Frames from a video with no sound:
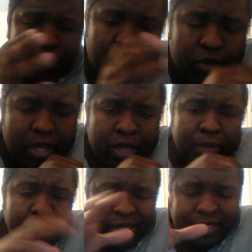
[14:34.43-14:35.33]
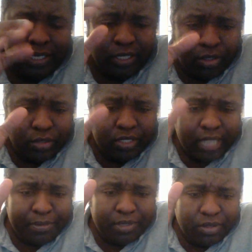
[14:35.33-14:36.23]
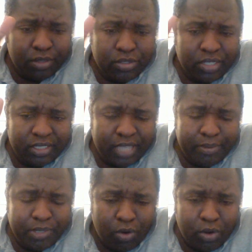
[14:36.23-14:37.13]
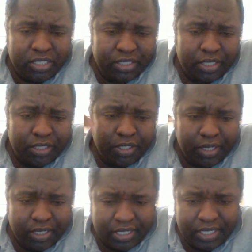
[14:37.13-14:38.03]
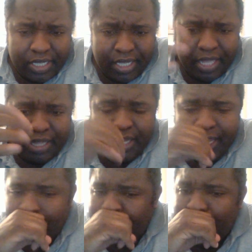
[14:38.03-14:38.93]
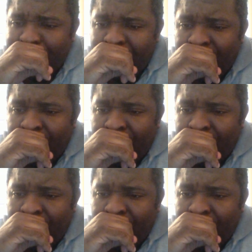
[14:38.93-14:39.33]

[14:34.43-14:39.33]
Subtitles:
So basically those are the types of questions that you're going to see in the game.